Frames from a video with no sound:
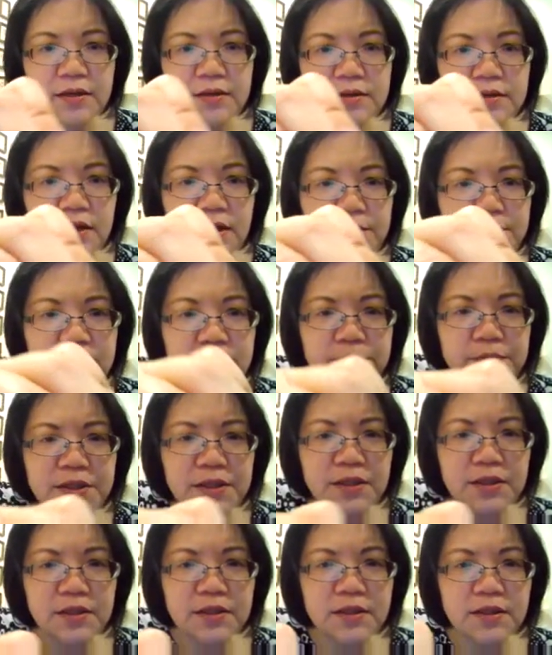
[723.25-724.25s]
N times
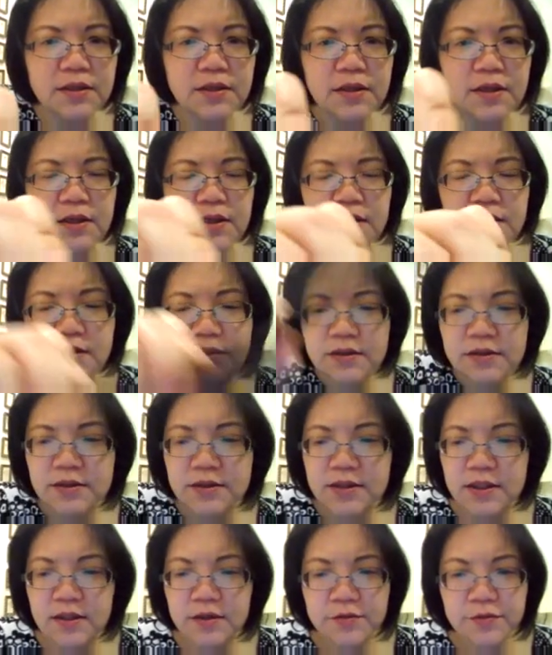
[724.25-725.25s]
P
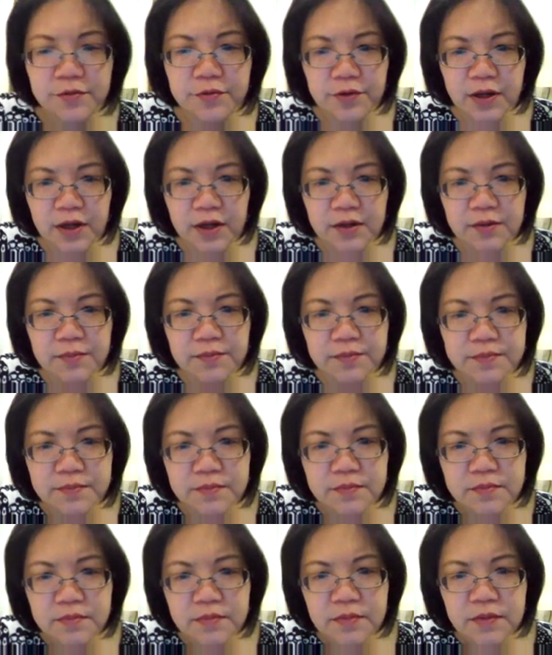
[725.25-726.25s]
data frame.
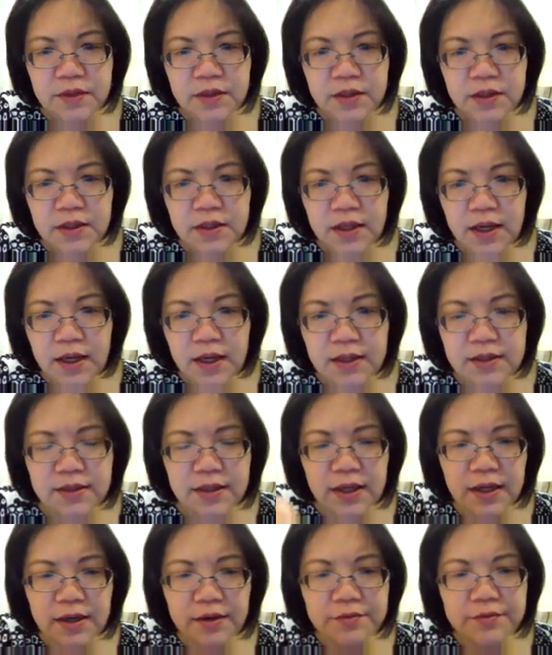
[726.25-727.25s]

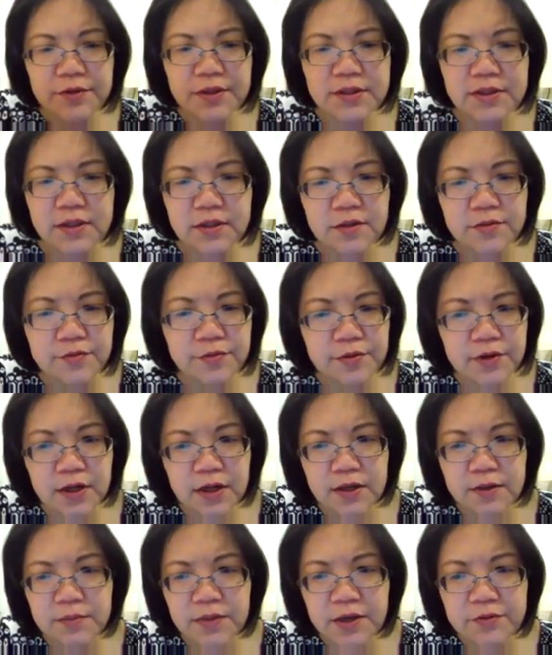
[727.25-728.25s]
And every data
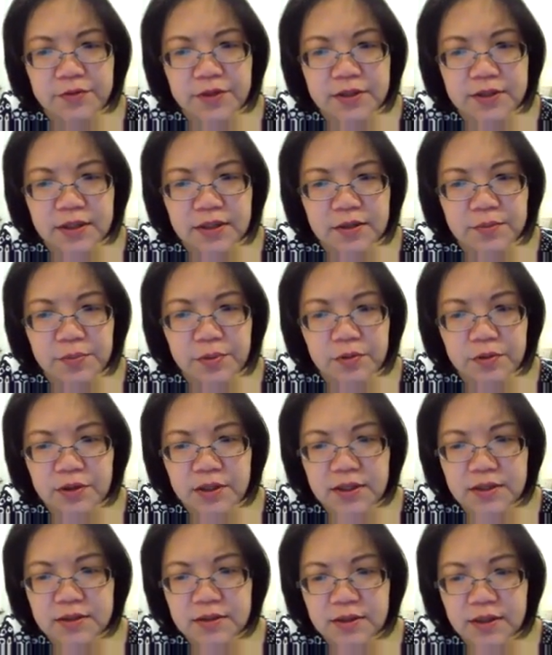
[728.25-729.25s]
frame, every data
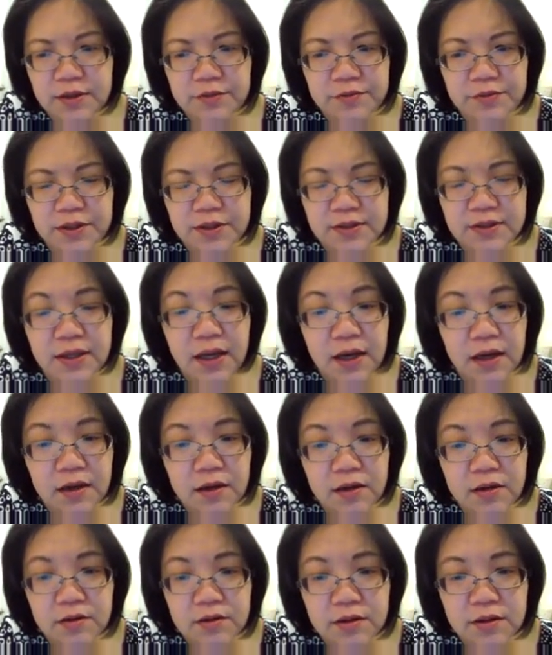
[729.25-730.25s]
point, every
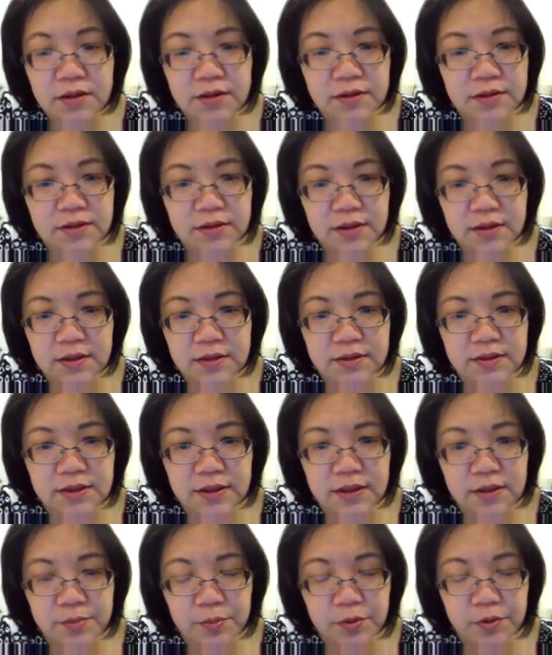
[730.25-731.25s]
cell is a
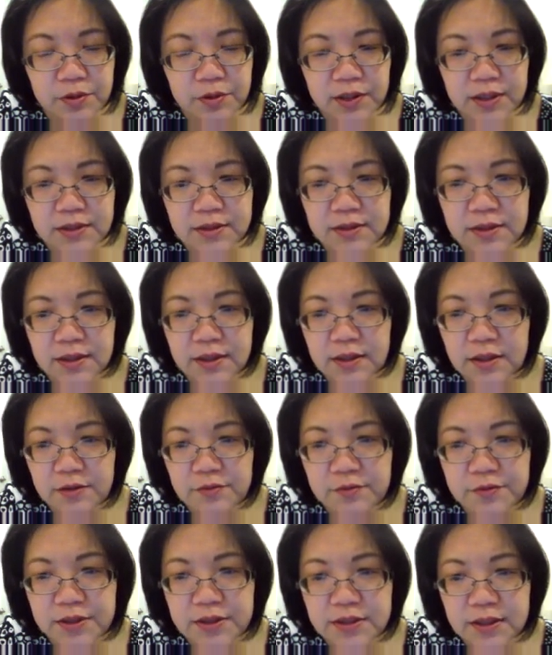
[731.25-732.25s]
data point, and
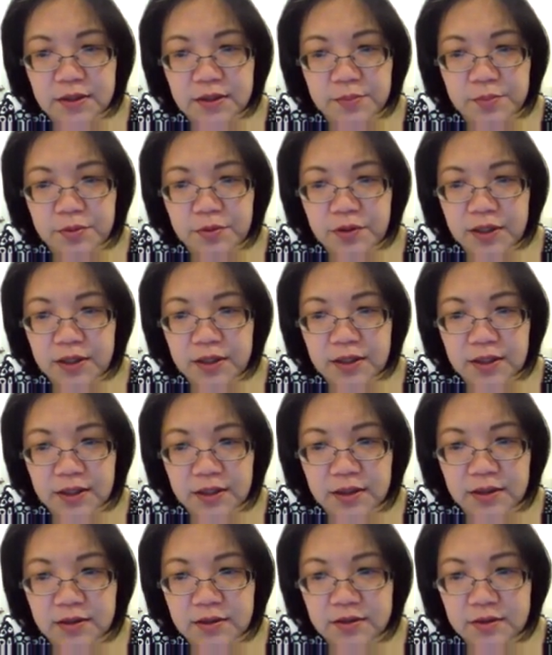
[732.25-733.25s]
every data point
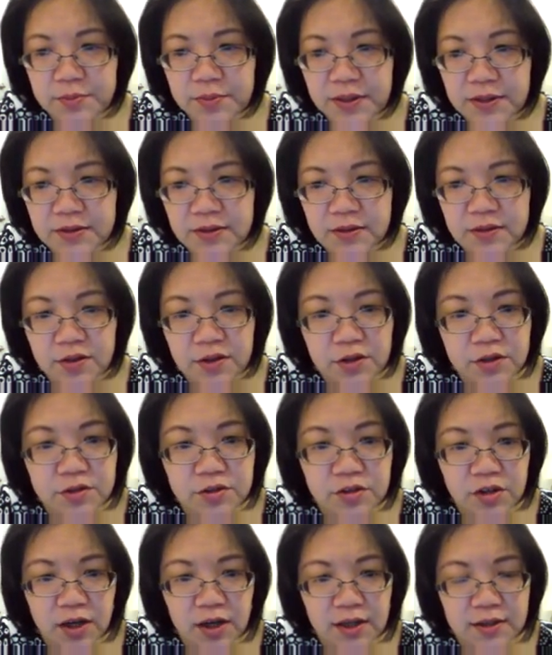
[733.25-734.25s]
is basically a
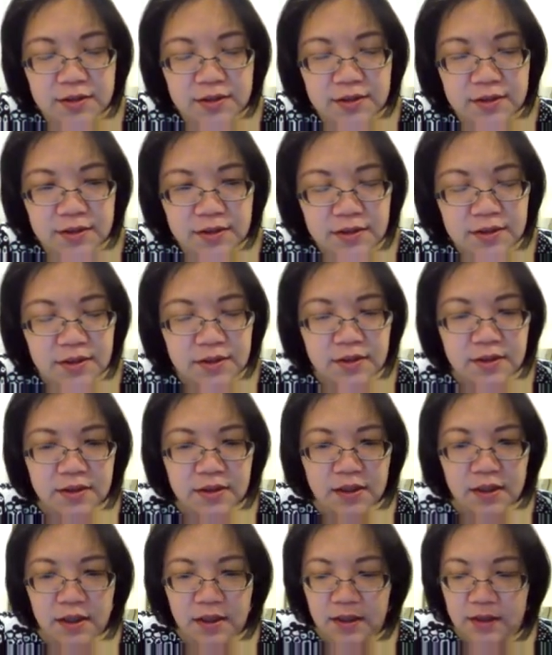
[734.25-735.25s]
dot
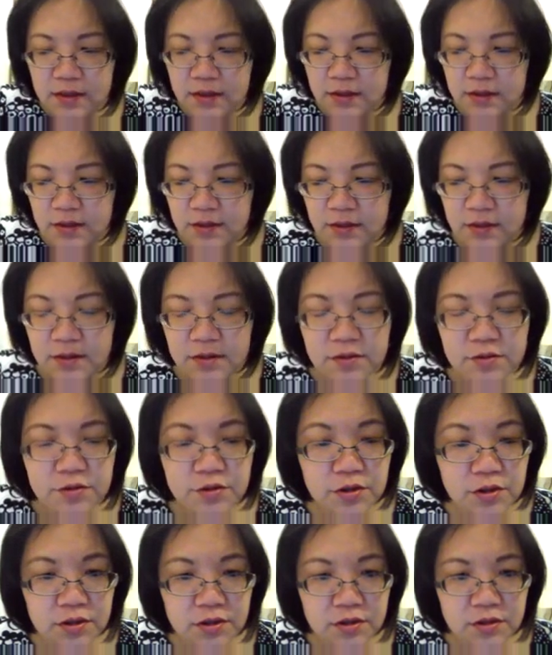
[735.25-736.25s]
on the
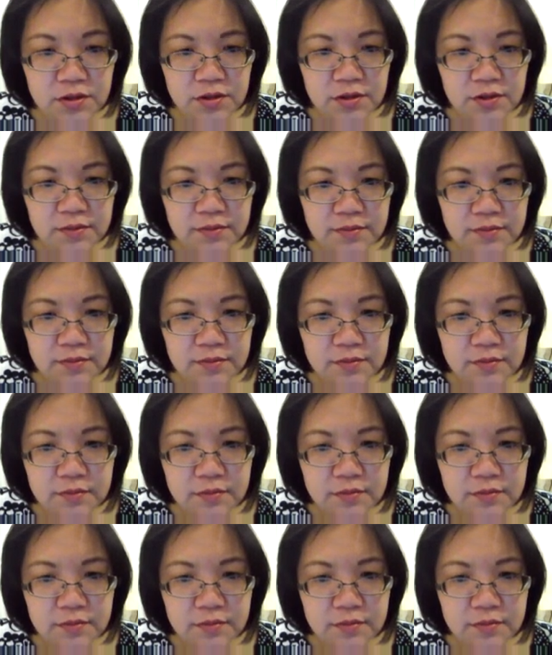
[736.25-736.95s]
chart.